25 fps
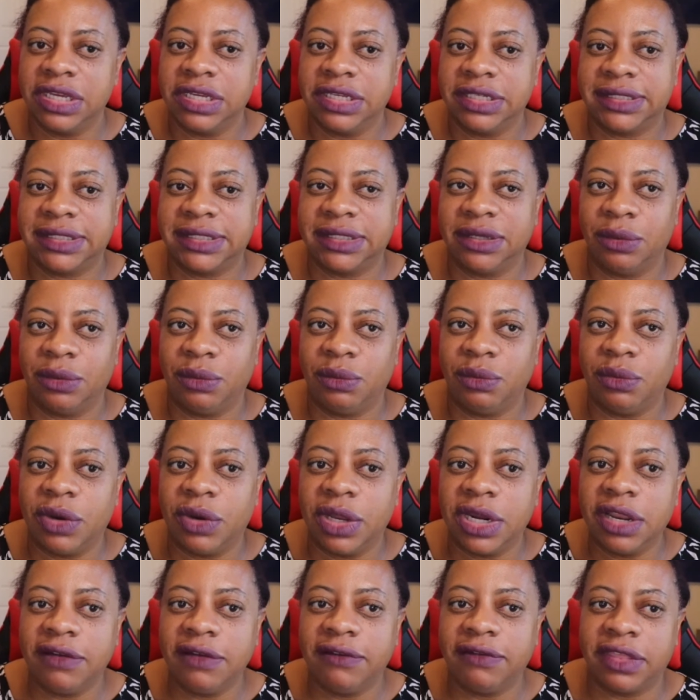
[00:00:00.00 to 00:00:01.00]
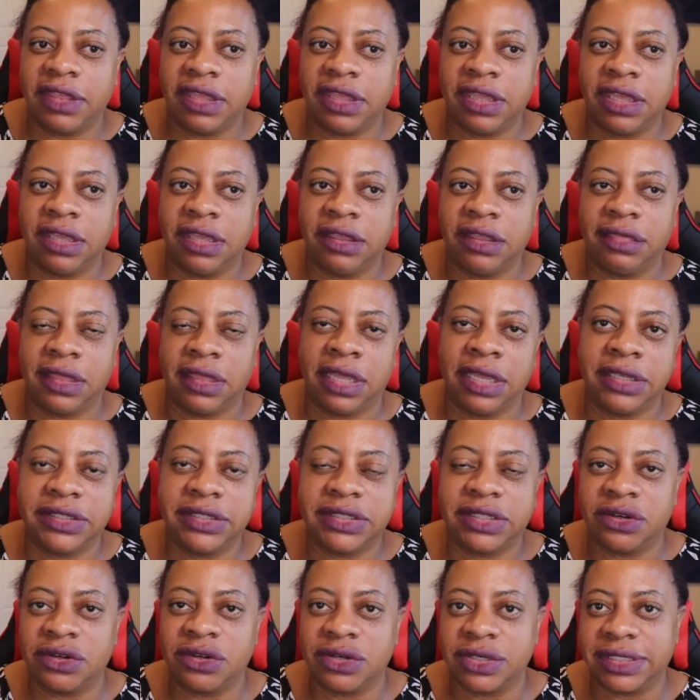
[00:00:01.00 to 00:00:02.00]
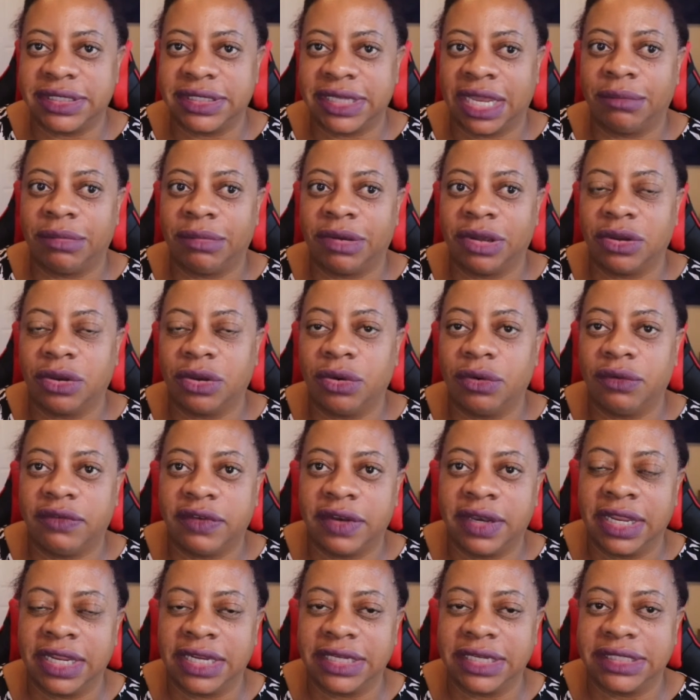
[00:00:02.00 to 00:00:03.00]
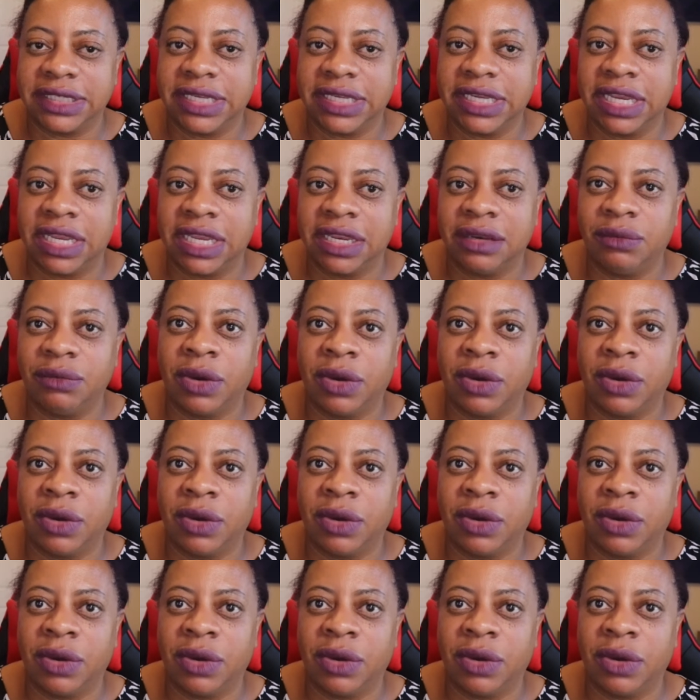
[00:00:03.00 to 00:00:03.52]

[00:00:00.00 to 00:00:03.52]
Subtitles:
So one of the things to understand about COVID-19,